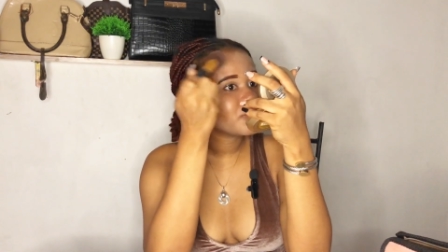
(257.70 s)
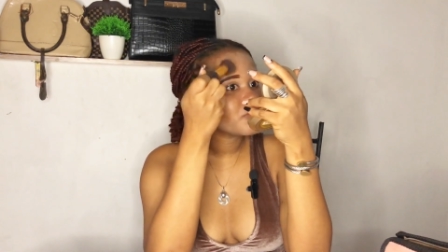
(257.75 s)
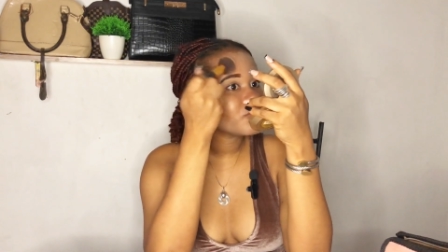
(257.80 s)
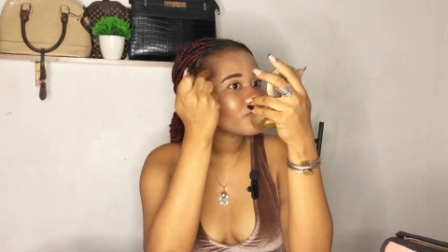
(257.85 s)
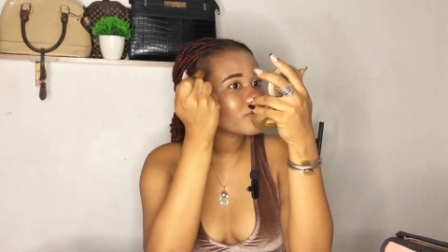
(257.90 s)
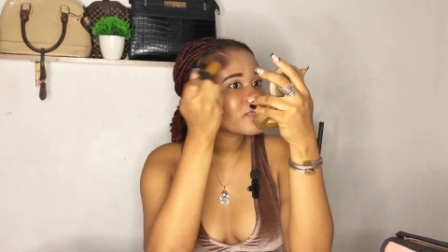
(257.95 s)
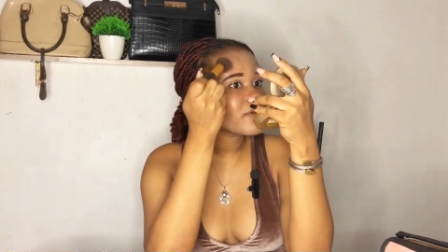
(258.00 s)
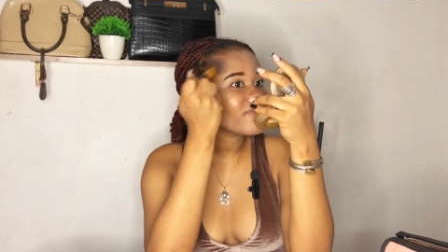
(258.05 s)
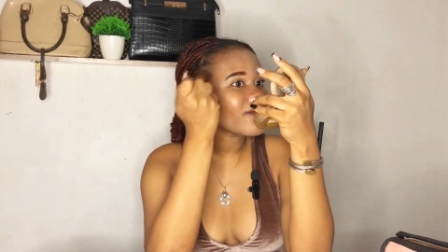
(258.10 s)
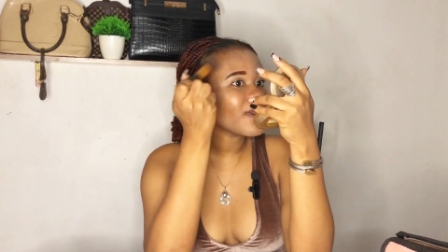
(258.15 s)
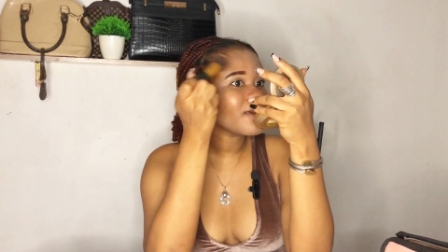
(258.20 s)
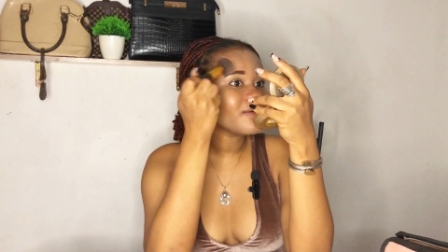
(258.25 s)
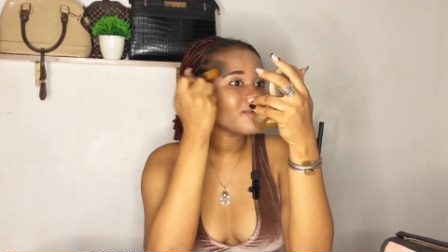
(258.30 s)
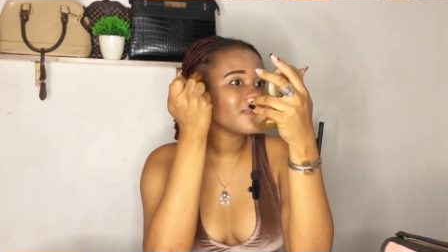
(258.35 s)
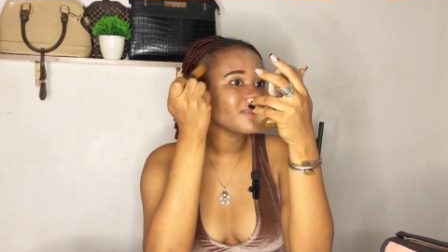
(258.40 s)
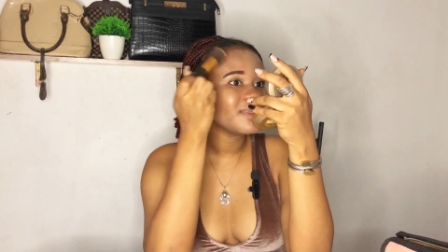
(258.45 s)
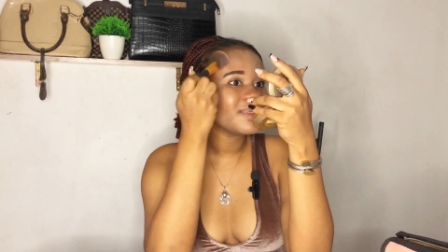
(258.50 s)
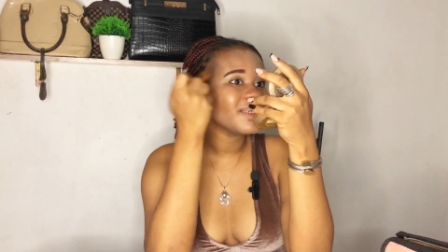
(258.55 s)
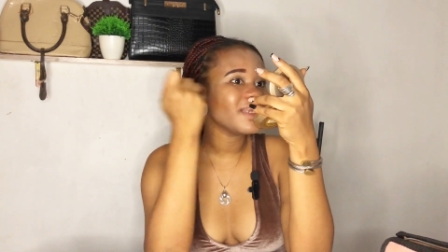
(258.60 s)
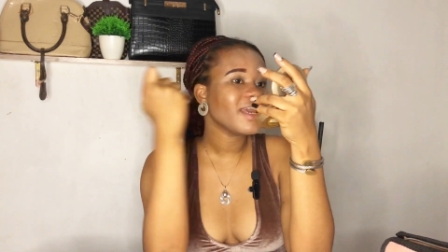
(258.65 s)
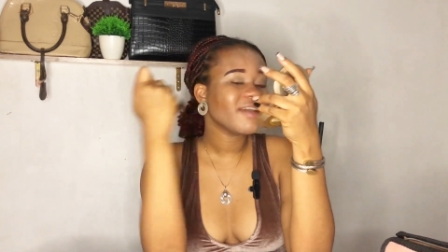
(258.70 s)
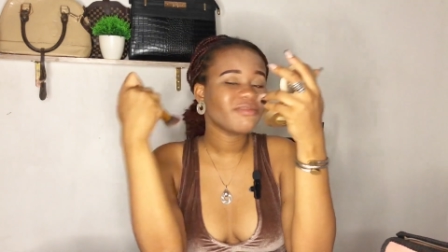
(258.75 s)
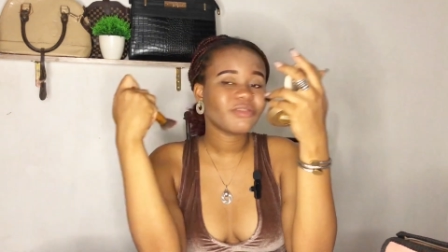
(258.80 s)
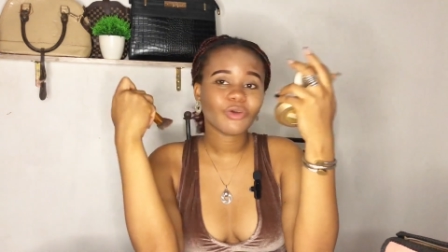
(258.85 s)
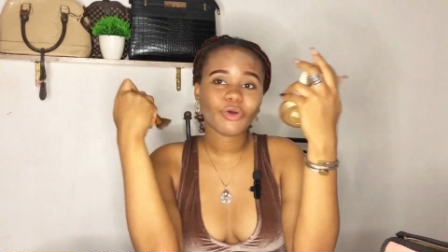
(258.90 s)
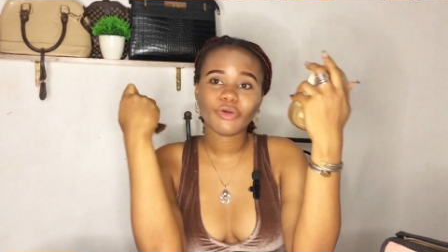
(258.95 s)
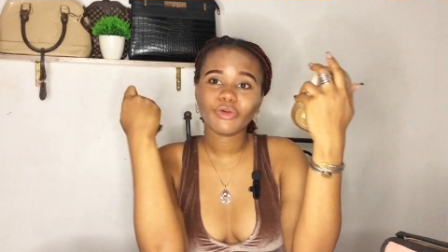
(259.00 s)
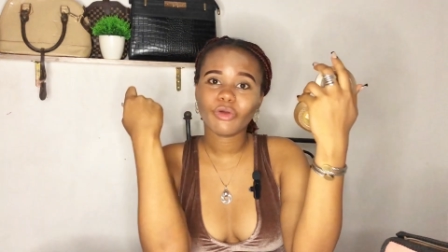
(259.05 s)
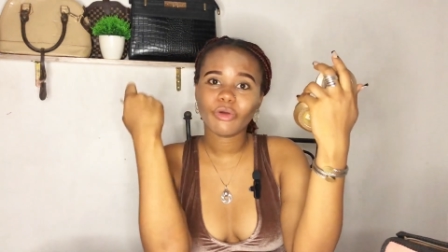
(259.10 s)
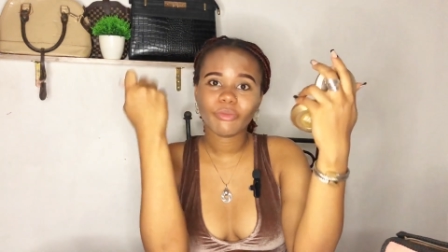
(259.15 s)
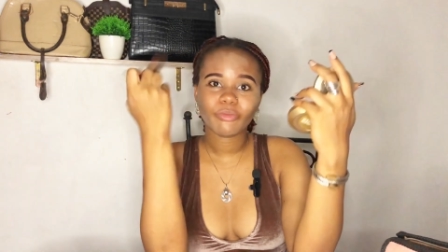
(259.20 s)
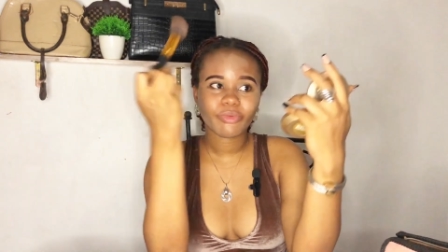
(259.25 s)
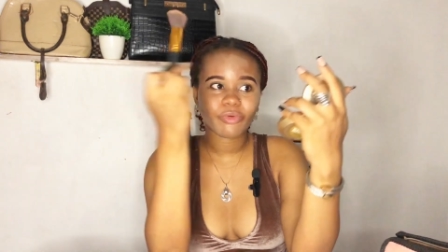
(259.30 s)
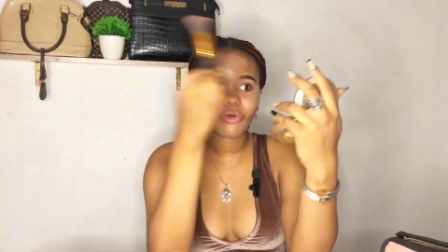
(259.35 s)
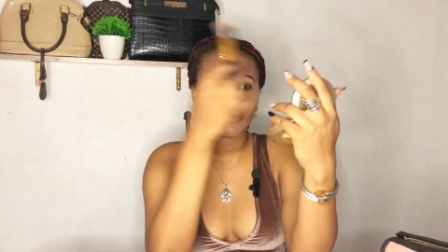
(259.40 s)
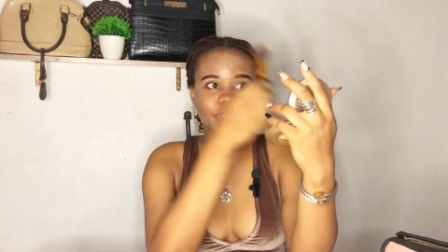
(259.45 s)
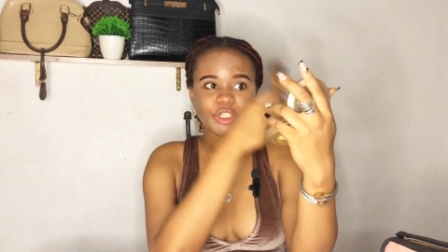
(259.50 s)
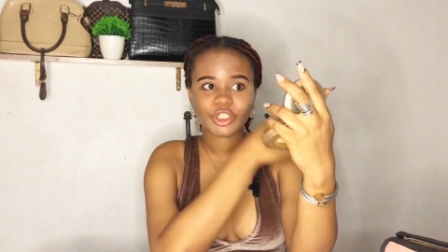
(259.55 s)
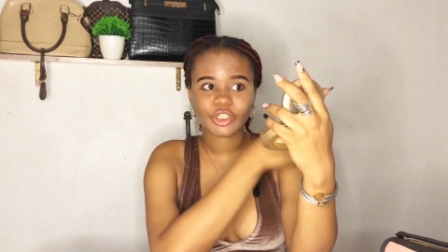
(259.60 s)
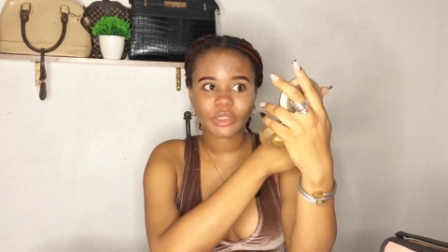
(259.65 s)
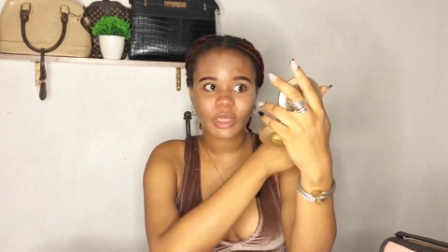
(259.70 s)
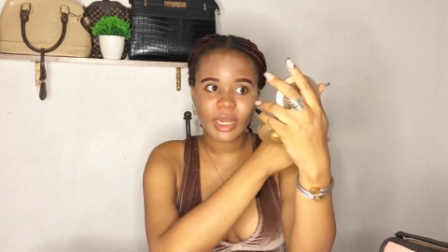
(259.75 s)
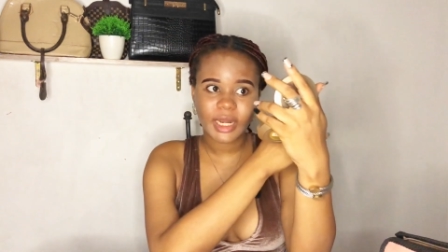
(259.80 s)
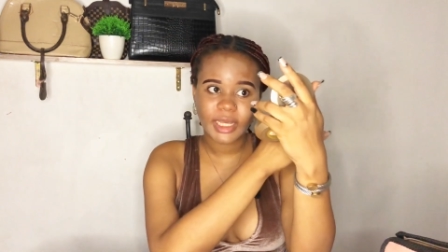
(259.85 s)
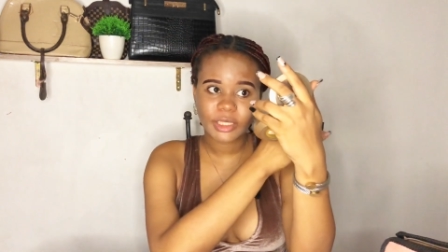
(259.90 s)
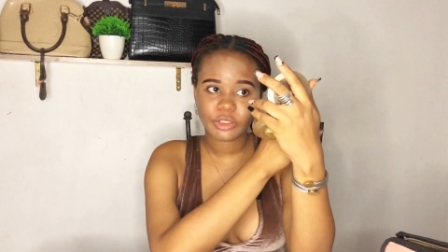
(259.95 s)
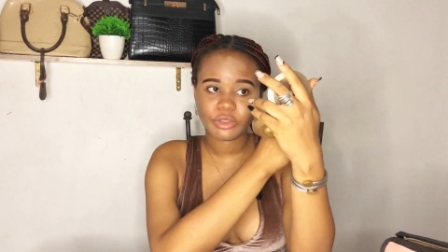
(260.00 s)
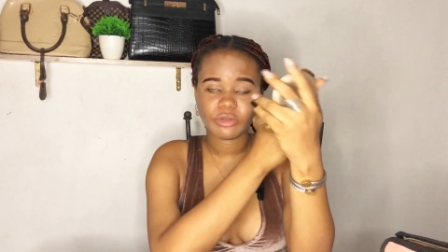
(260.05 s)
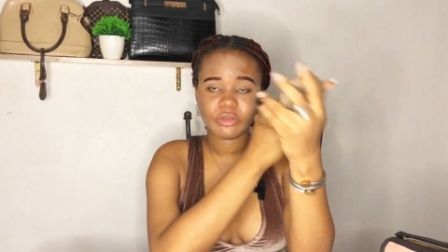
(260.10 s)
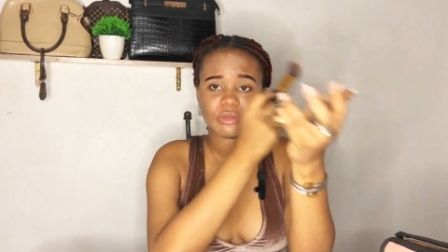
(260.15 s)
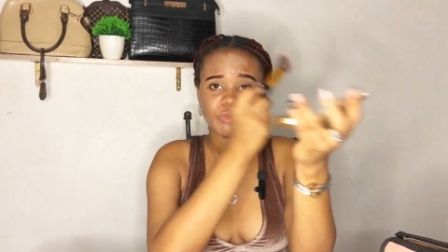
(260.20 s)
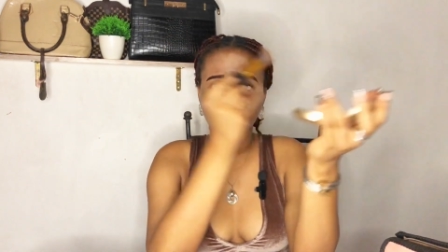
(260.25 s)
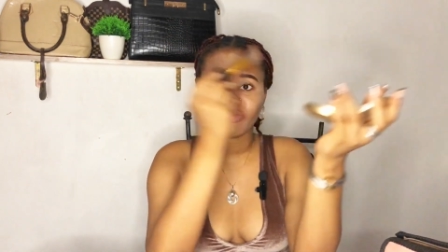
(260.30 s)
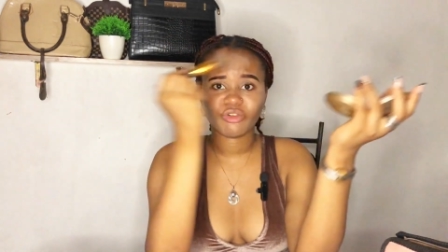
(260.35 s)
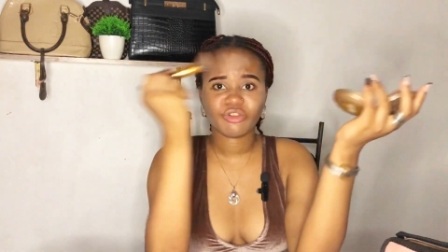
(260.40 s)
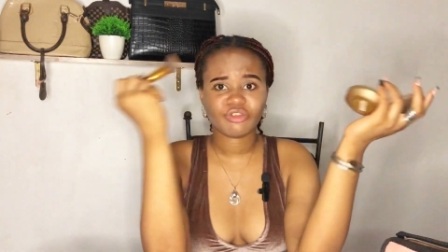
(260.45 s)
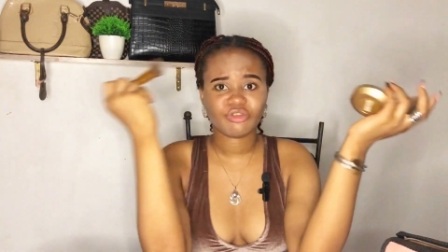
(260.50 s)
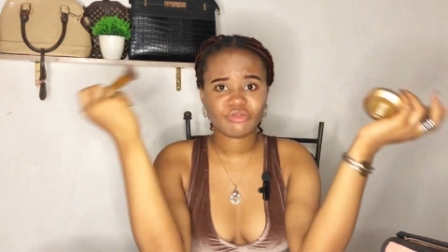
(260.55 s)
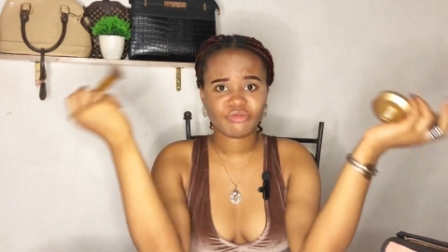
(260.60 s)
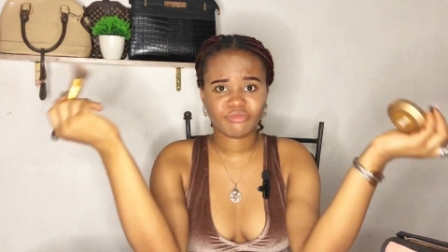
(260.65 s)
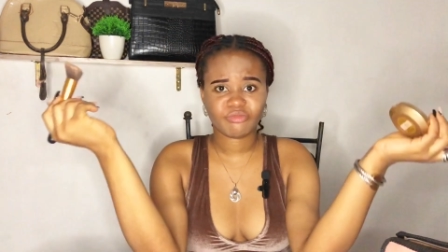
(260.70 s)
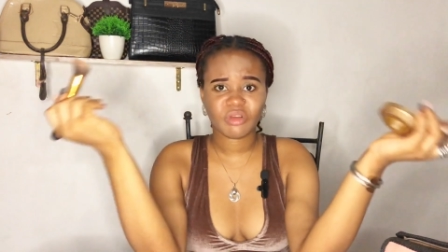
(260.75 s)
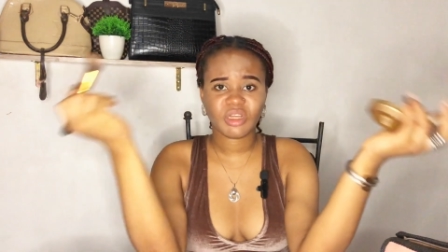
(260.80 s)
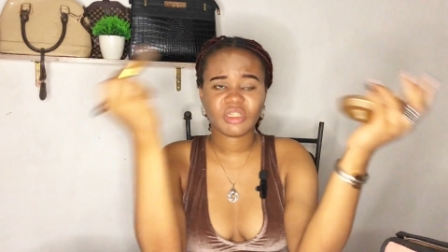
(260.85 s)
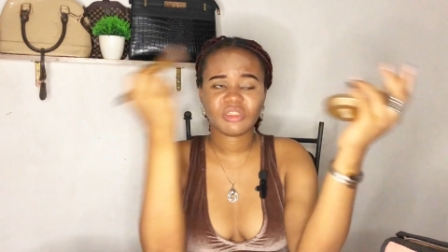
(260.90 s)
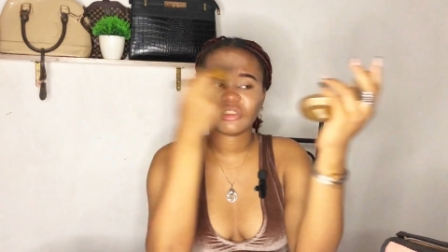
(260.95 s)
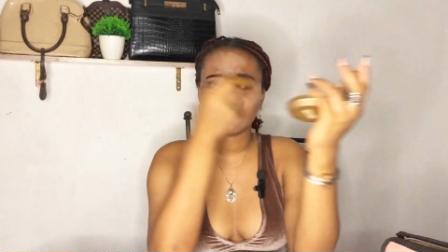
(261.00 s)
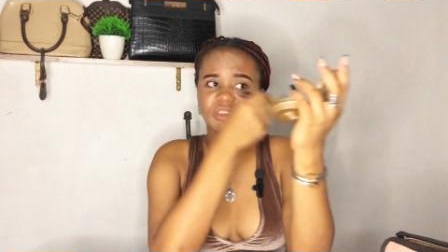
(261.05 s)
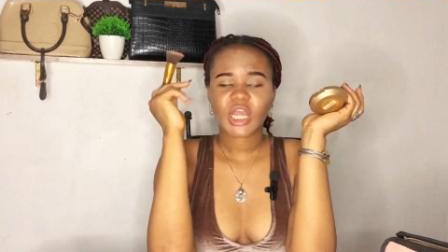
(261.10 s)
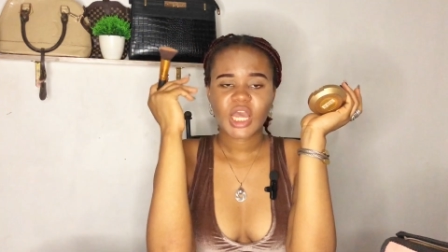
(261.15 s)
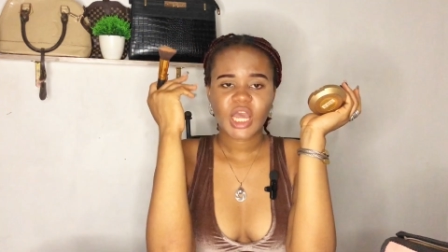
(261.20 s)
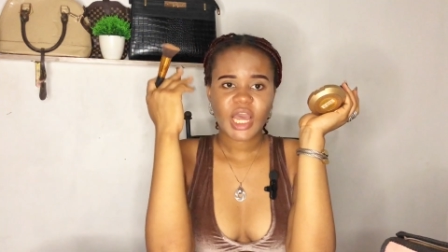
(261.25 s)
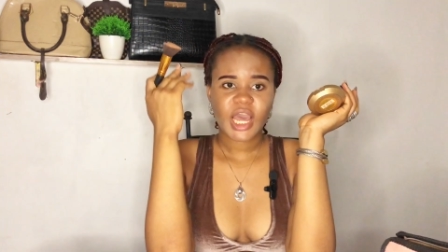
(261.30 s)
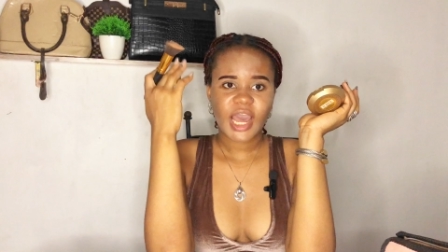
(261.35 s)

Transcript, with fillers: do whatever is left on your brush i like to use brush to blend